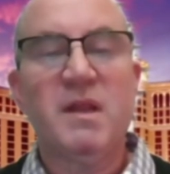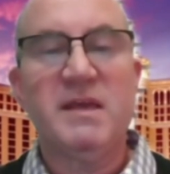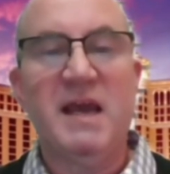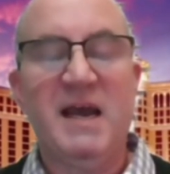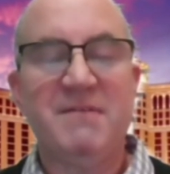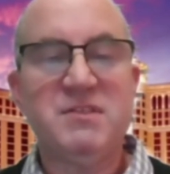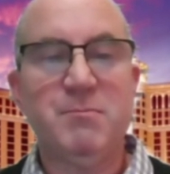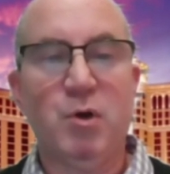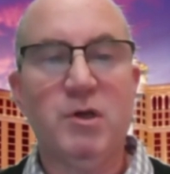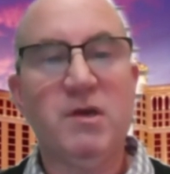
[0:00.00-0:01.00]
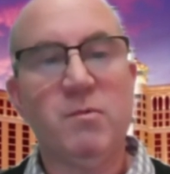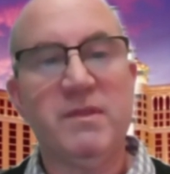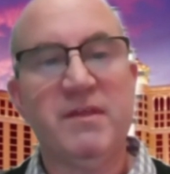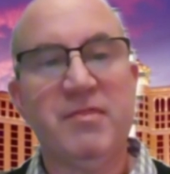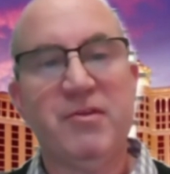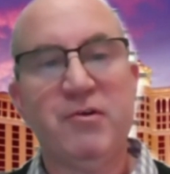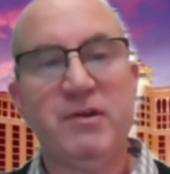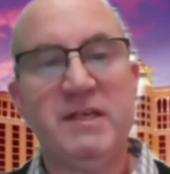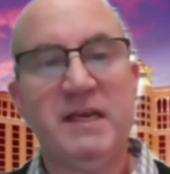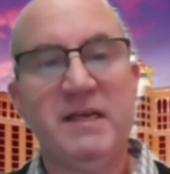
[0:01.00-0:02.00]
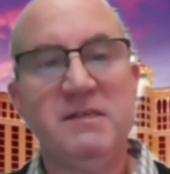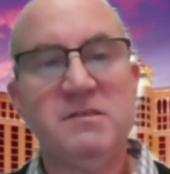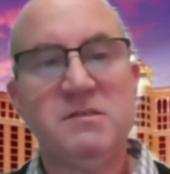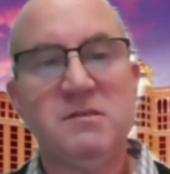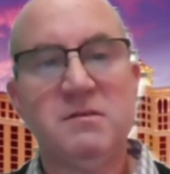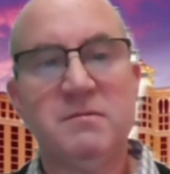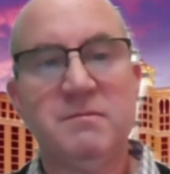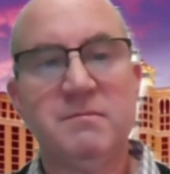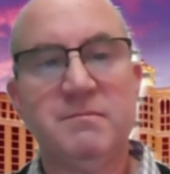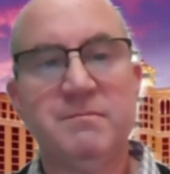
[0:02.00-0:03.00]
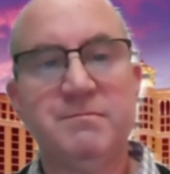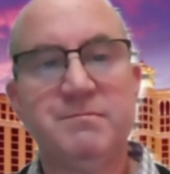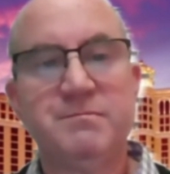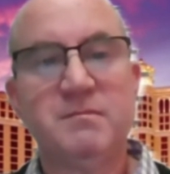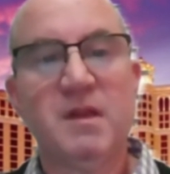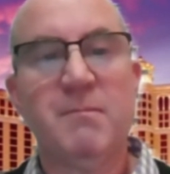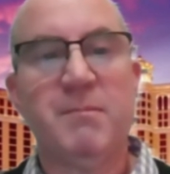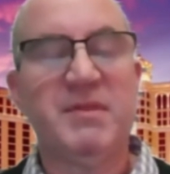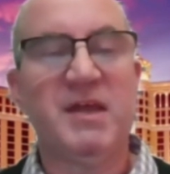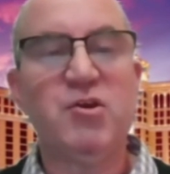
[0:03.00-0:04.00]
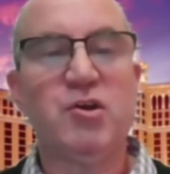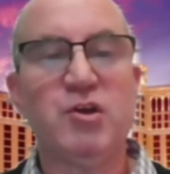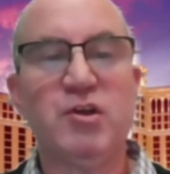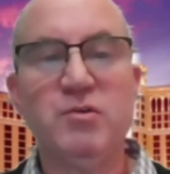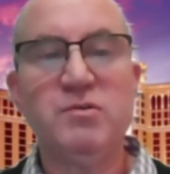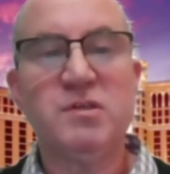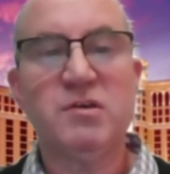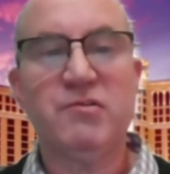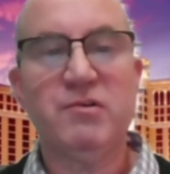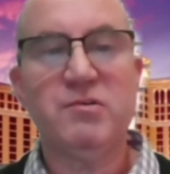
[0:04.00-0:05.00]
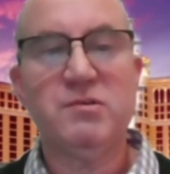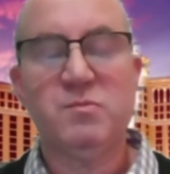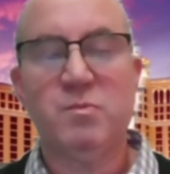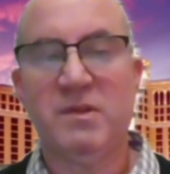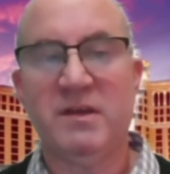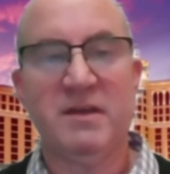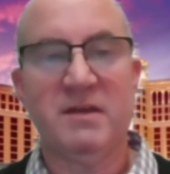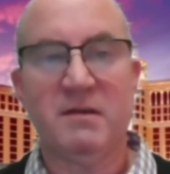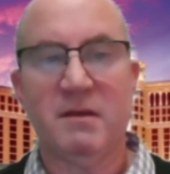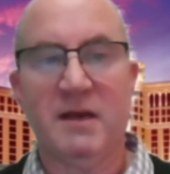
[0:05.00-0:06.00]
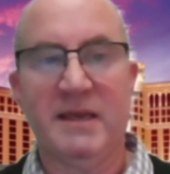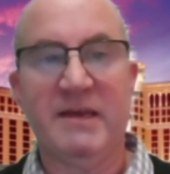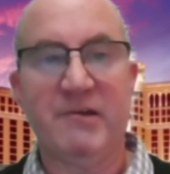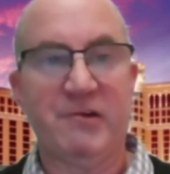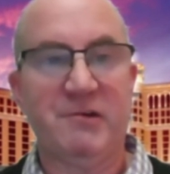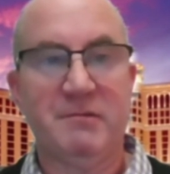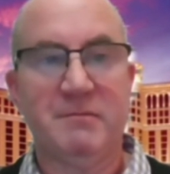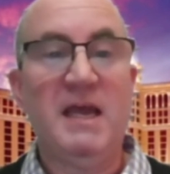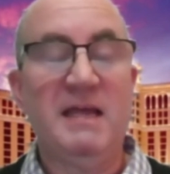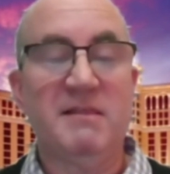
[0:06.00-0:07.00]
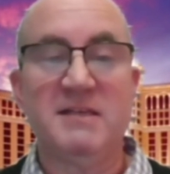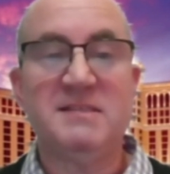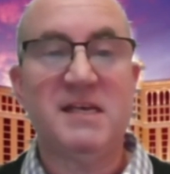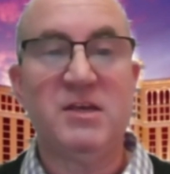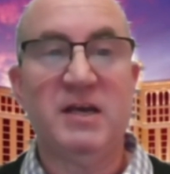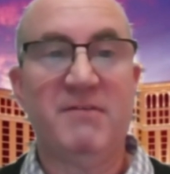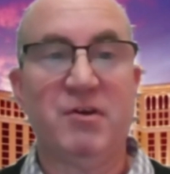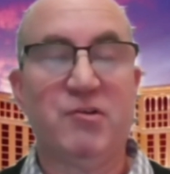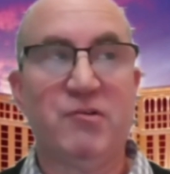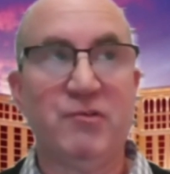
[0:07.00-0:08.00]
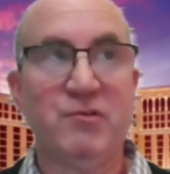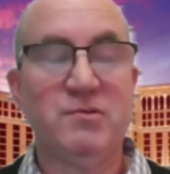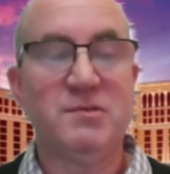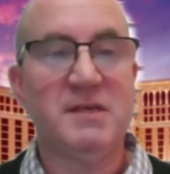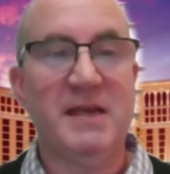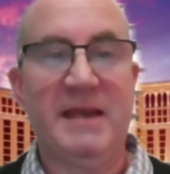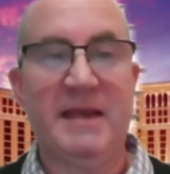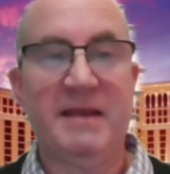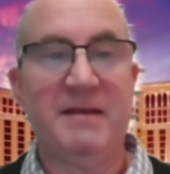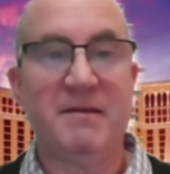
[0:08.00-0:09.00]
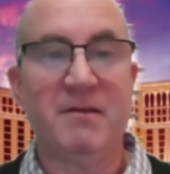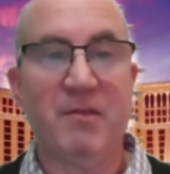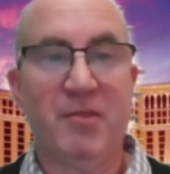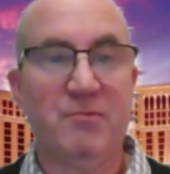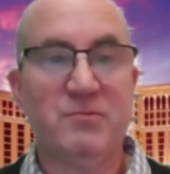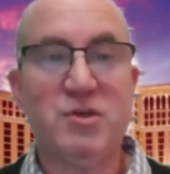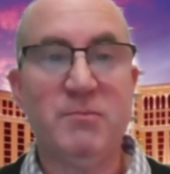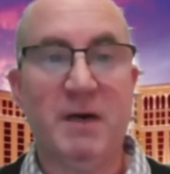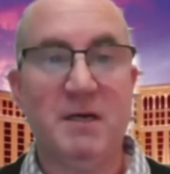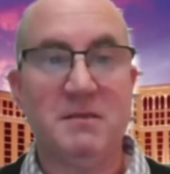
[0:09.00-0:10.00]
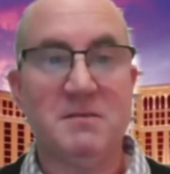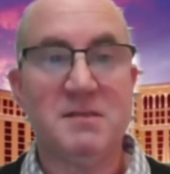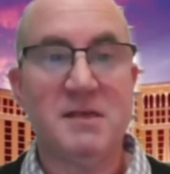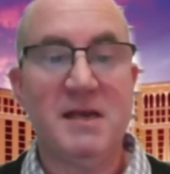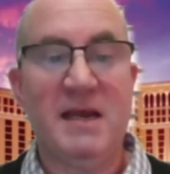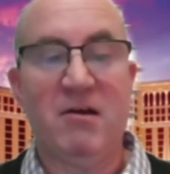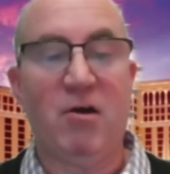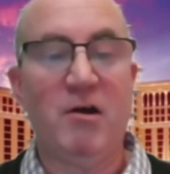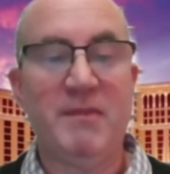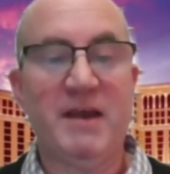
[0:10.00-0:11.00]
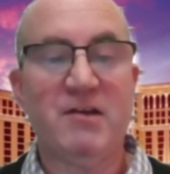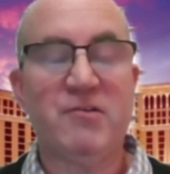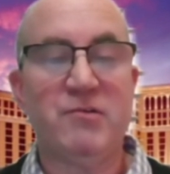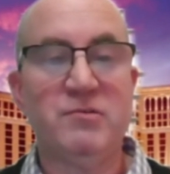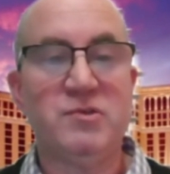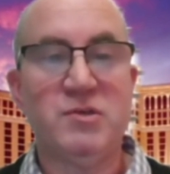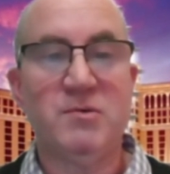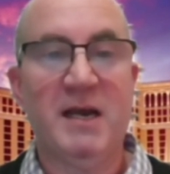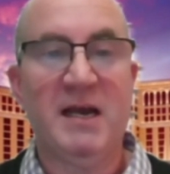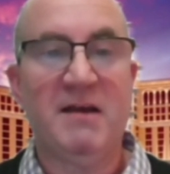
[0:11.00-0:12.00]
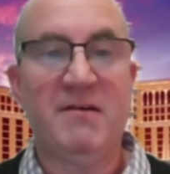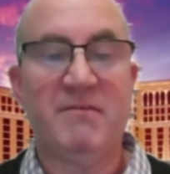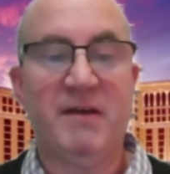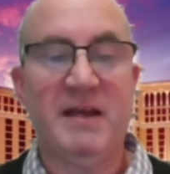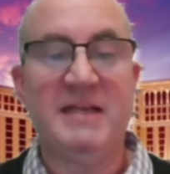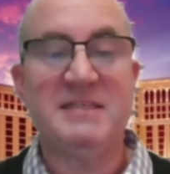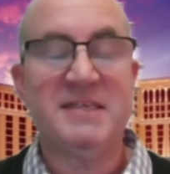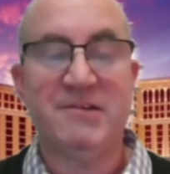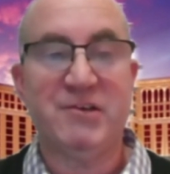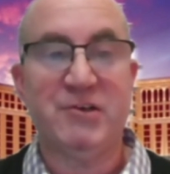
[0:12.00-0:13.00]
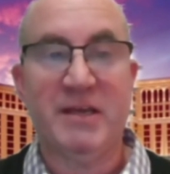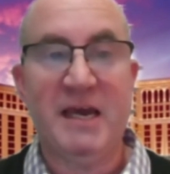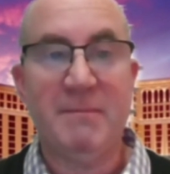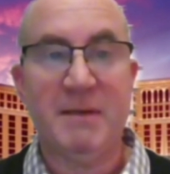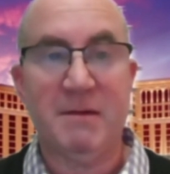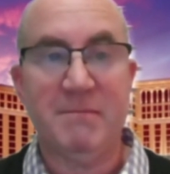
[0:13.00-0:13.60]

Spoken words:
you have to book it within 30 days, but then you could use the cruise within a year. Let's say you have a cruise in 2 months, and on that cruise you have an interior cabin.